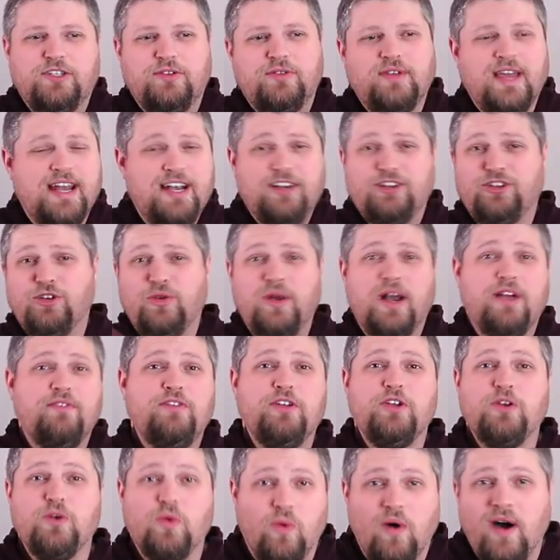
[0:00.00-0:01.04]
You can kind of do whatever
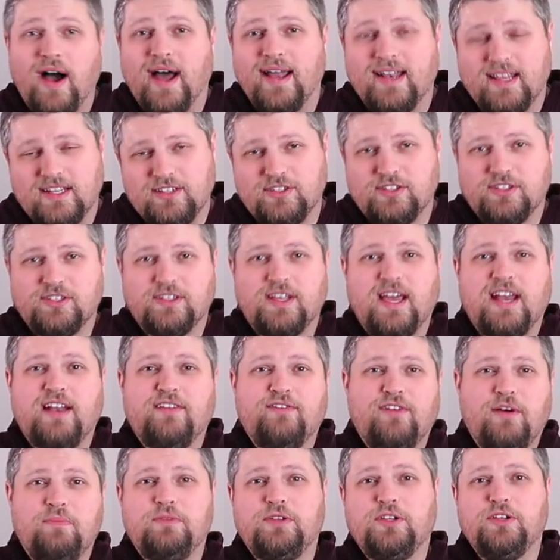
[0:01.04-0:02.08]
you want. It's just kind
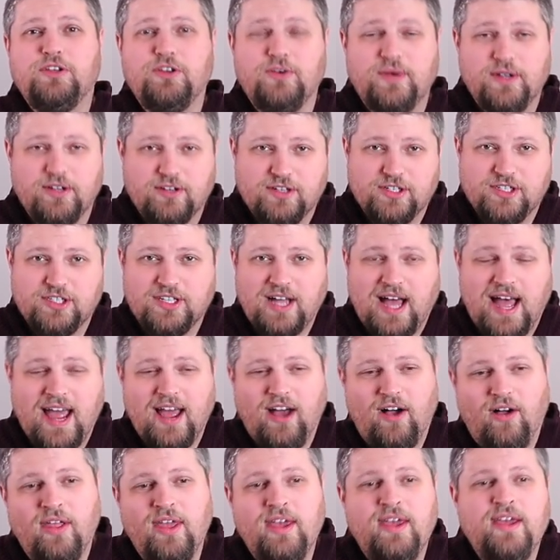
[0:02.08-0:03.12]
of up to you and your
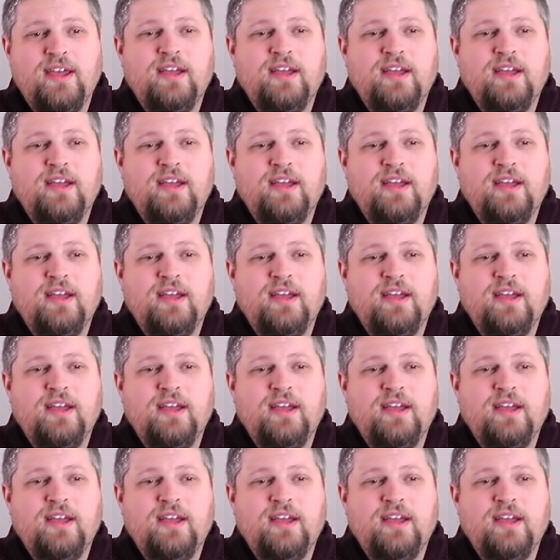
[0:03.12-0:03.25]
style.